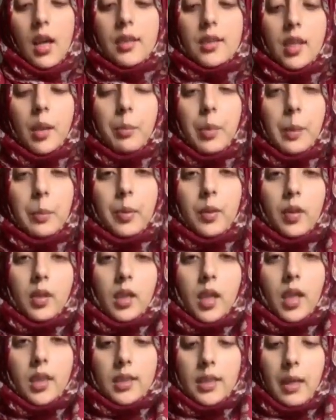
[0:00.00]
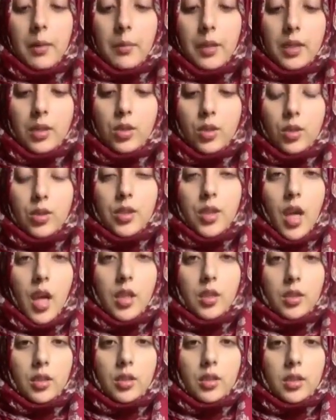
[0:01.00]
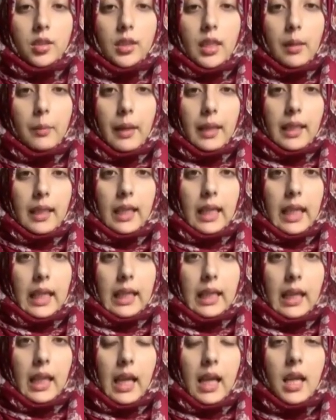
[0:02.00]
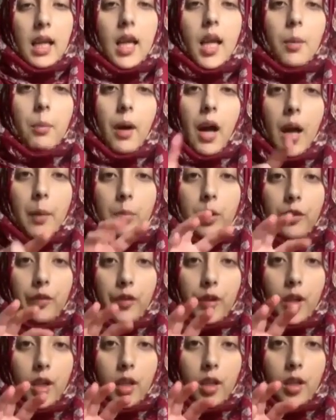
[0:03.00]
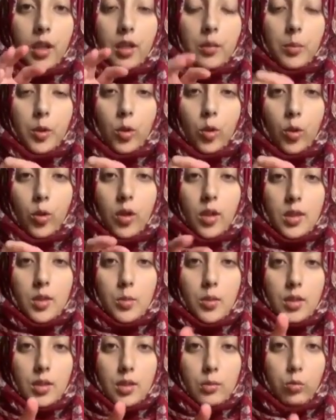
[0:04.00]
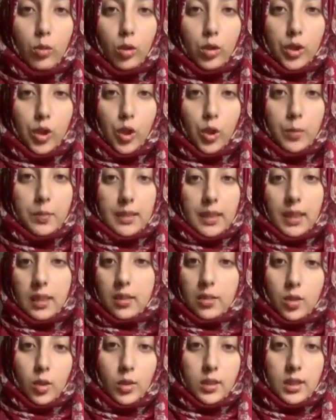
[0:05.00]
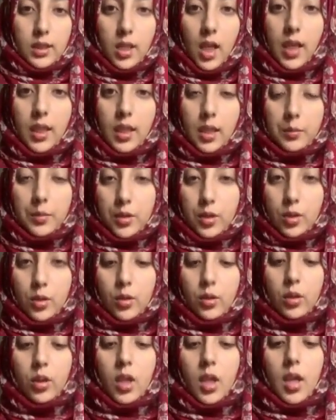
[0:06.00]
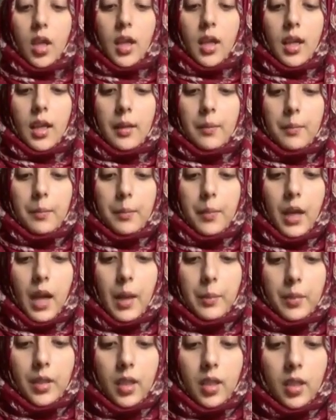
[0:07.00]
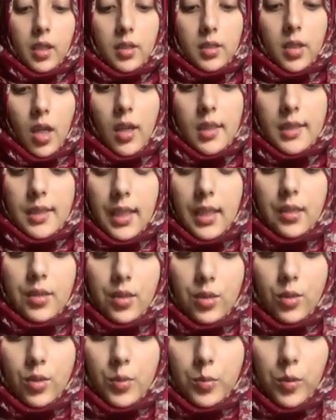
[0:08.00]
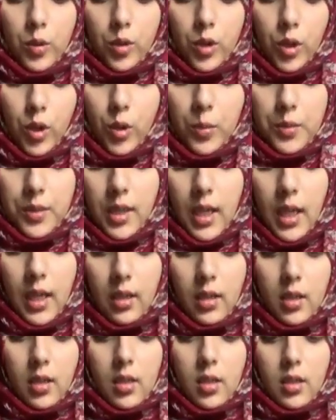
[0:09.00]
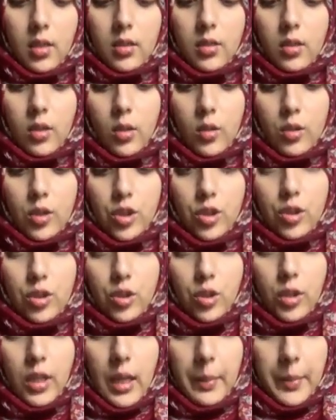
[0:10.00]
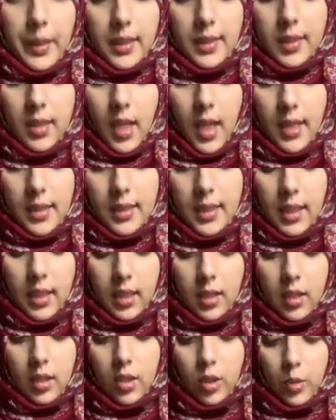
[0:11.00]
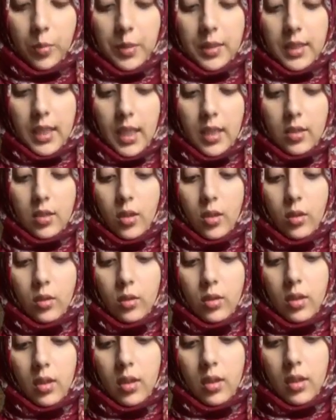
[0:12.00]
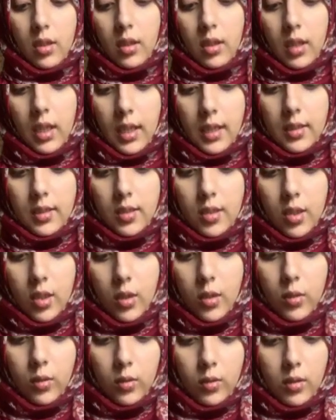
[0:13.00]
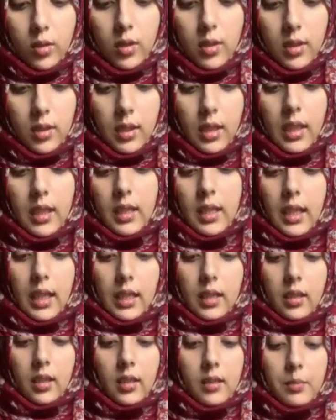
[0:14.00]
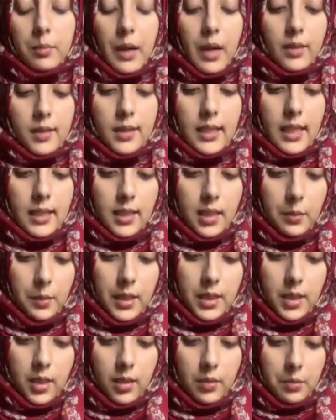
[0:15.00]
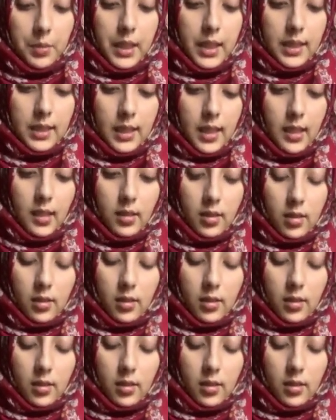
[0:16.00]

Some people cut them into circles and make it like that, but I prefer pakoras with small cubes in. So it's entirely up to you, but I'm going to dice it into small cubes, okay? So you just do that by slicing your potato like so in like about centimeter pieces.